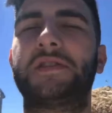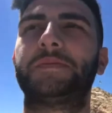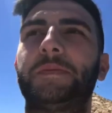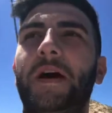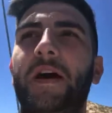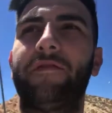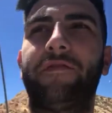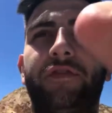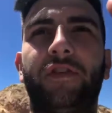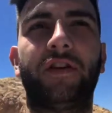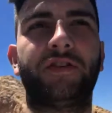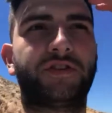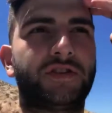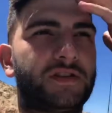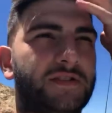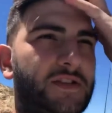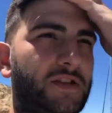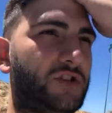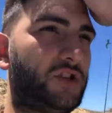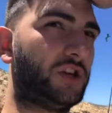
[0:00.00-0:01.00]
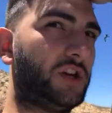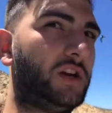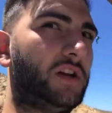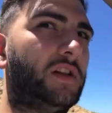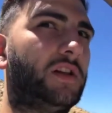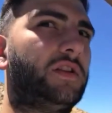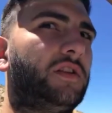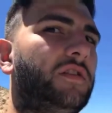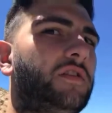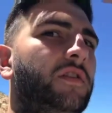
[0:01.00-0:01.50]
spot for us just to
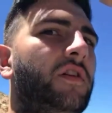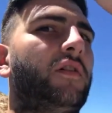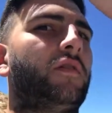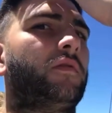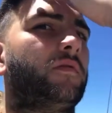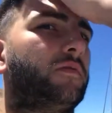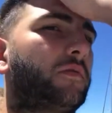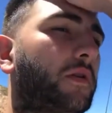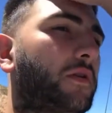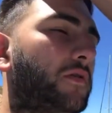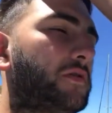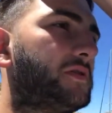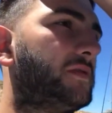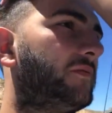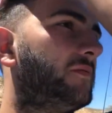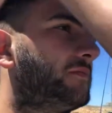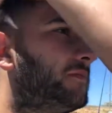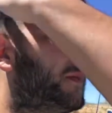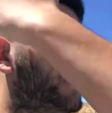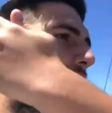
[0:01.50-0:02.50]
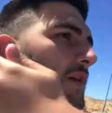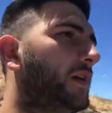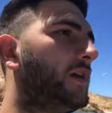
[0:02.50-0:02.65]
chill and, you know, record some